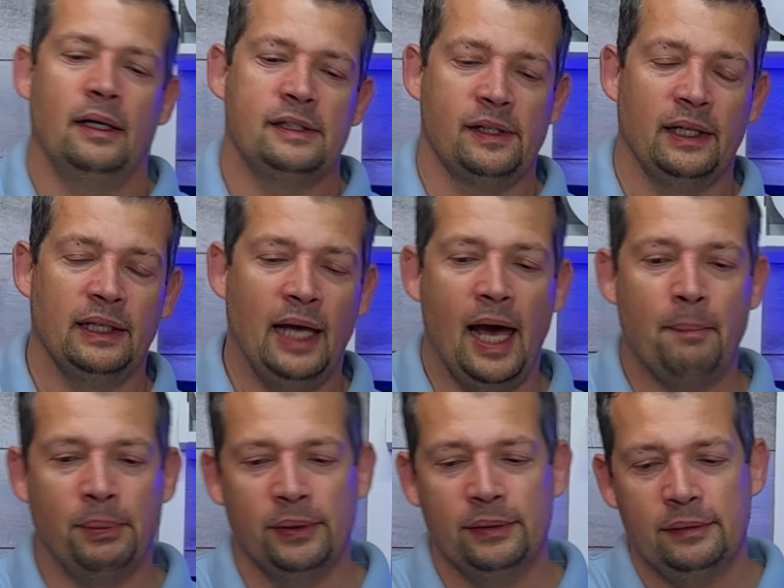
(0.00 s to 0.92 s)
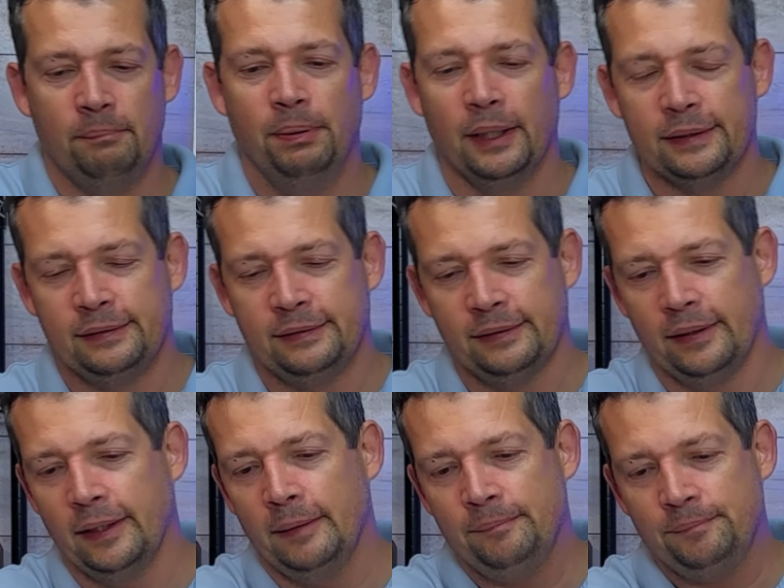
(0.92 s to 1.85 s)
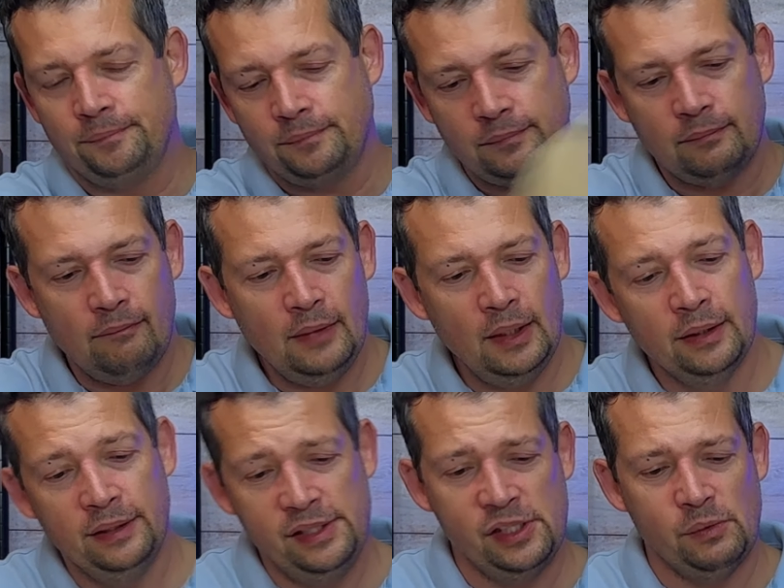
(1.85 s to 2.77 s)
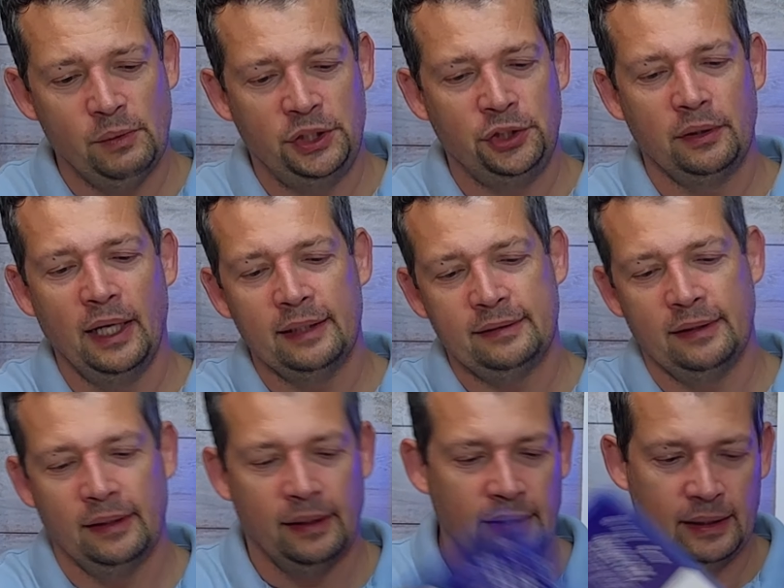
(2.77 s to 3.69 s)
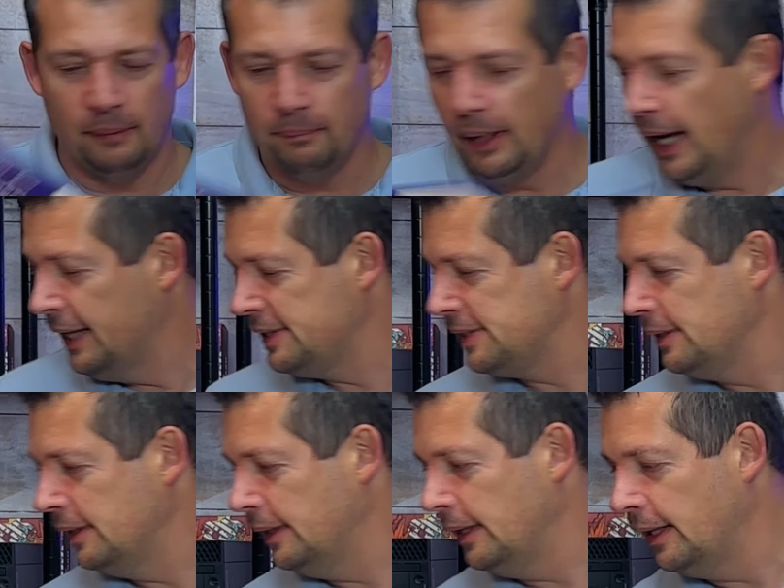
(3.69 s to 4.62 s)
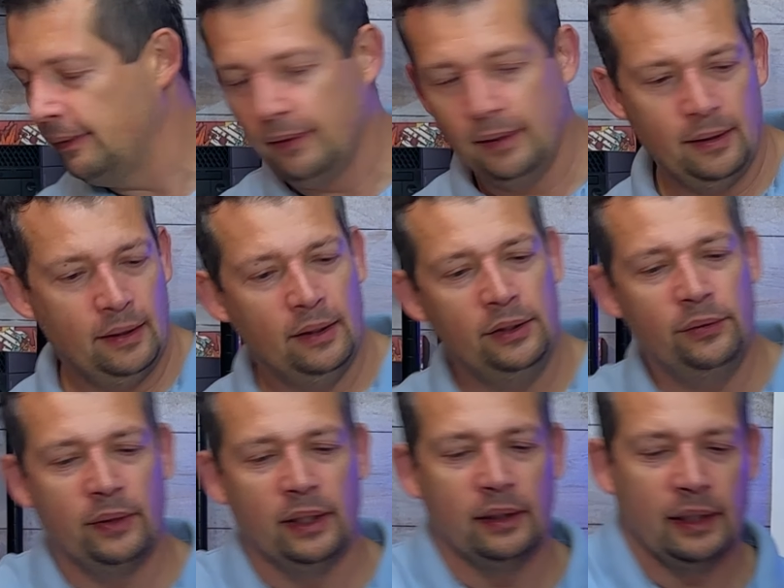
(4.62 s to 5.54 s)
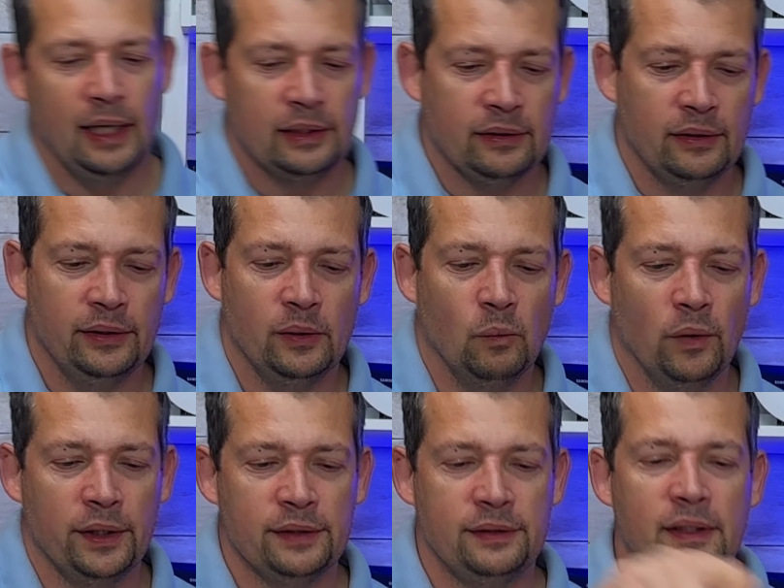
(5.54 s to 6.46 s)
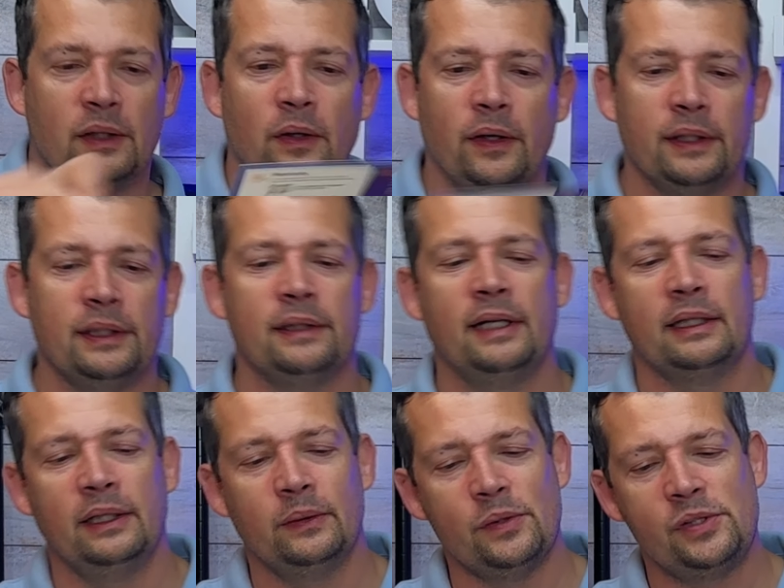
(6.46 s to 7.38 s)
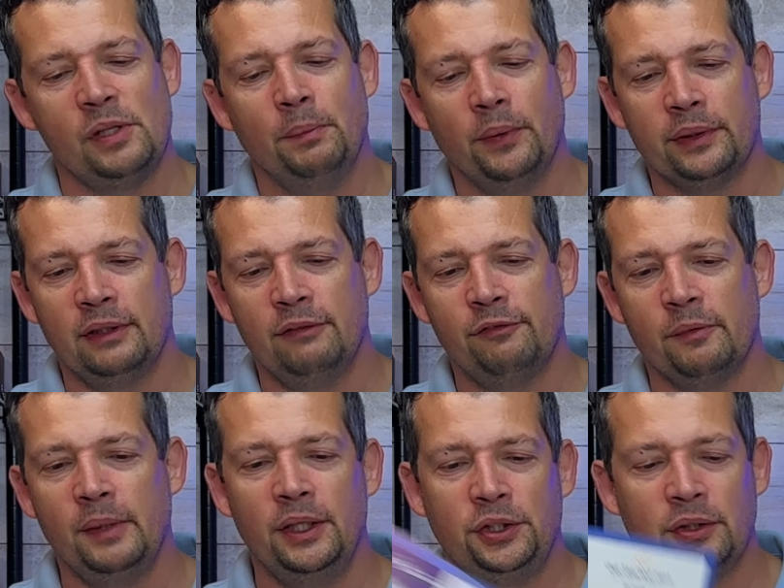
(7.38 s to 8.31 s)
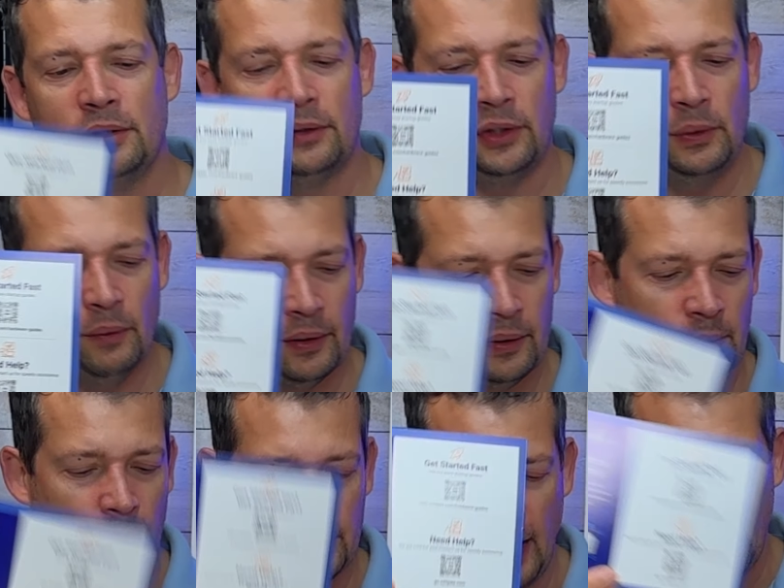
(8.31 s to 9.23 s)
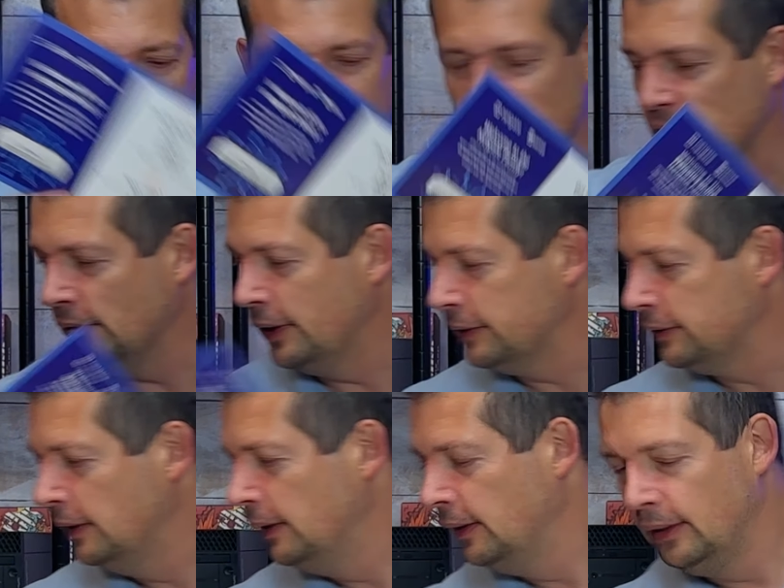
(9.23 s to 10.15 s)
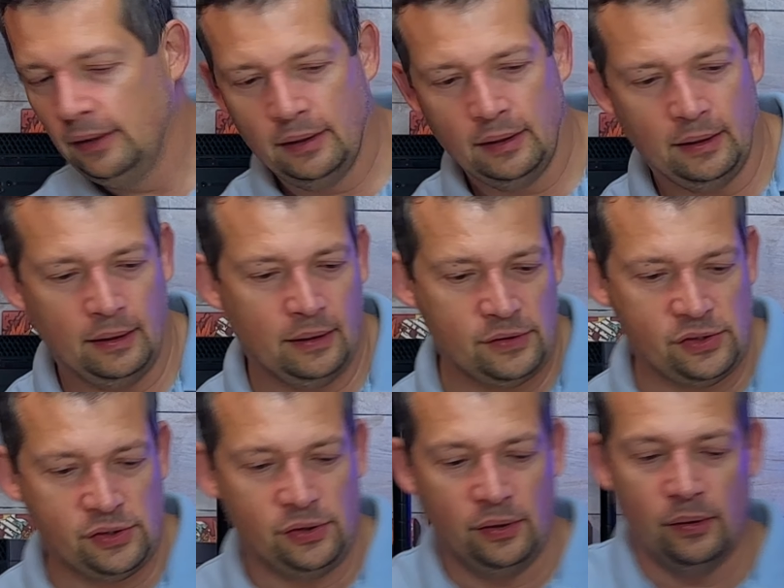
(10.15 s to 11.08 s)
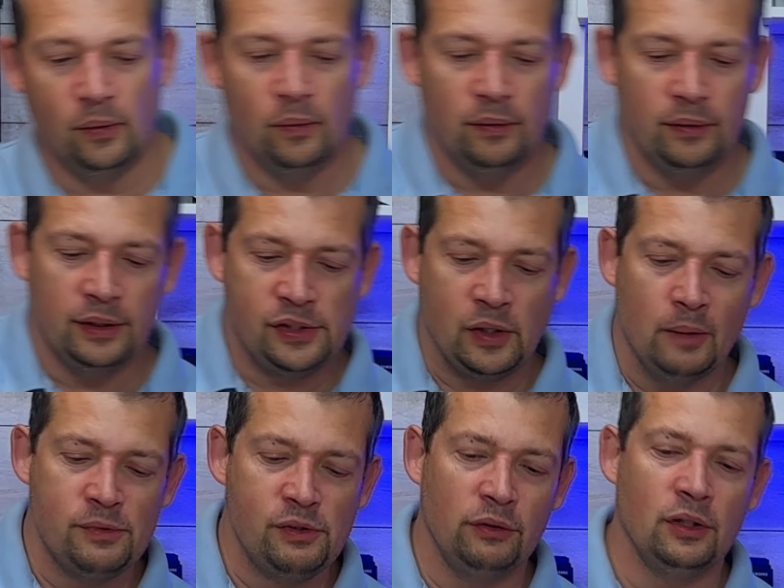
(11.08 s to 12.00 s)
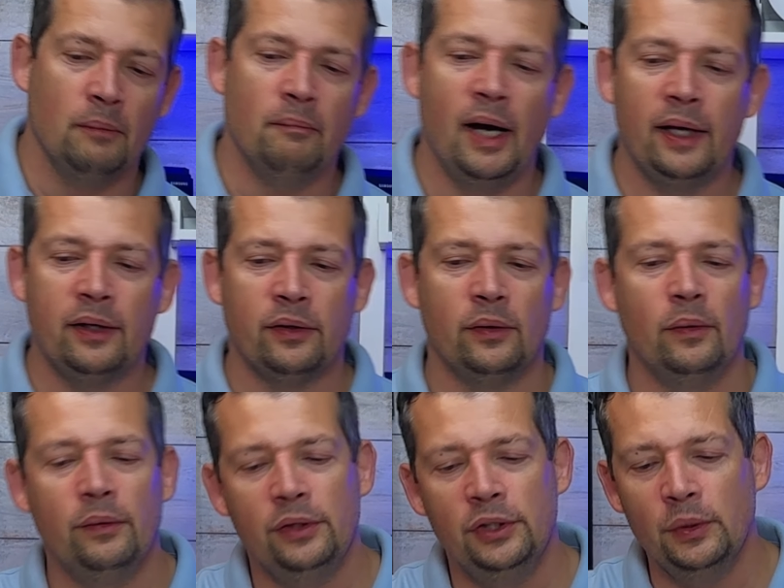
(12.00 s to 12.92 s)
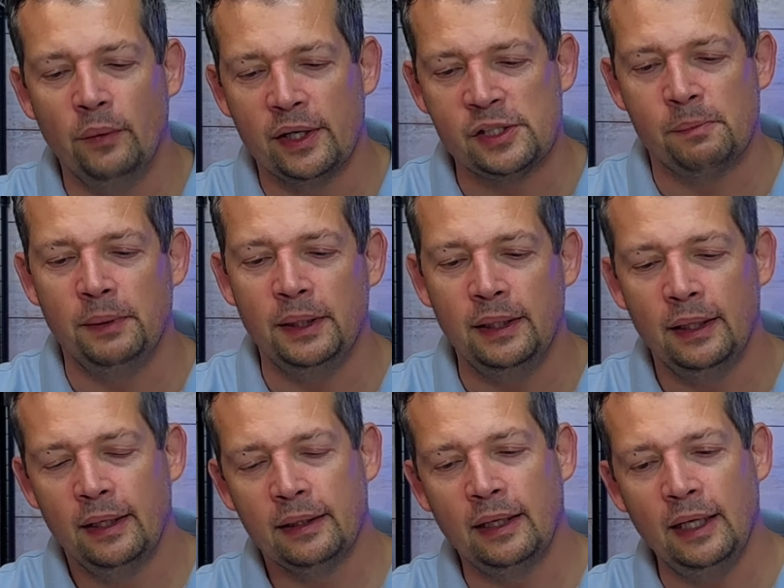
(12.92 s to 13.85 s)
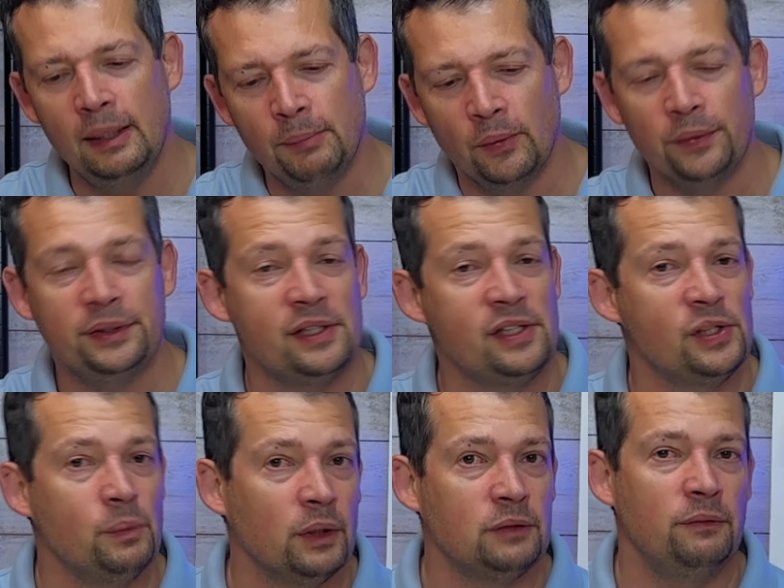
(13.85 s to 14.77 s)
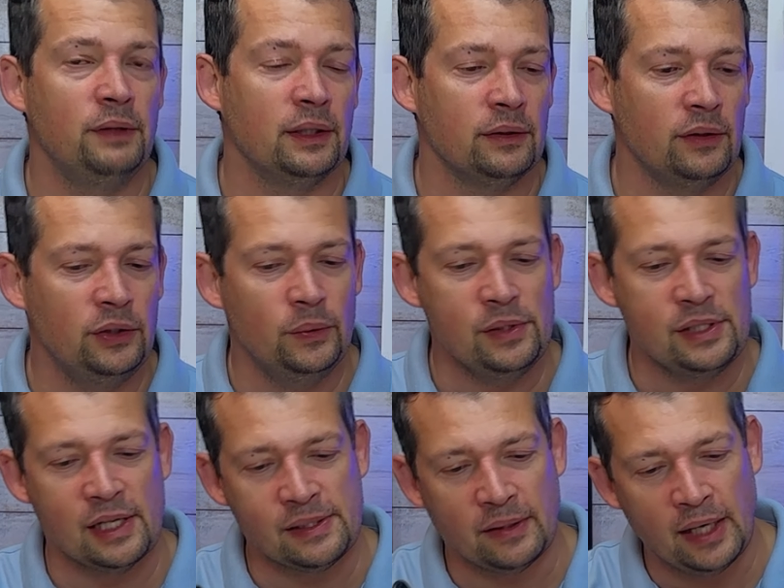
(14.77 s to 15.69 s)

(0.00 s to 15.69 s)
so that happened, but uh, this is what you get uh, in a box. Uh, you're gonna get a little warranty card and technical support information, QR code, how to start. so it comes with a micro USB cable. This is what we're gonna use as a